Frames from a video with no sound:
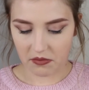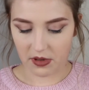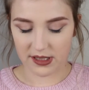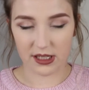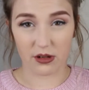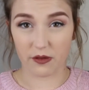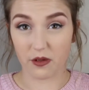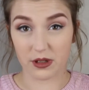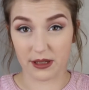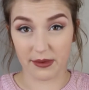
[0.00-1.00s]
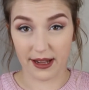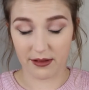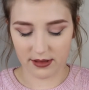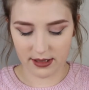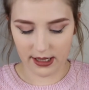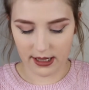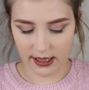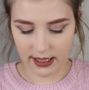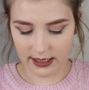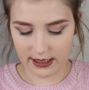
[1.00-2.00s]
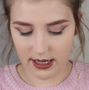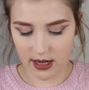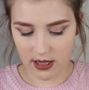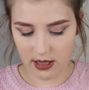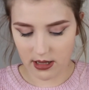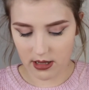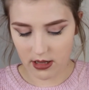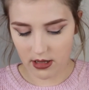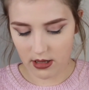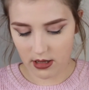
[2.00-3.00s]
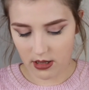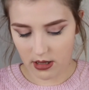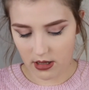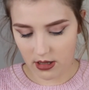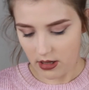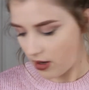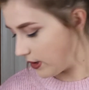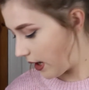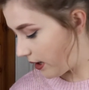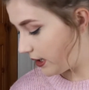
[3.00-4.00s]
but still £14. And oh yeah,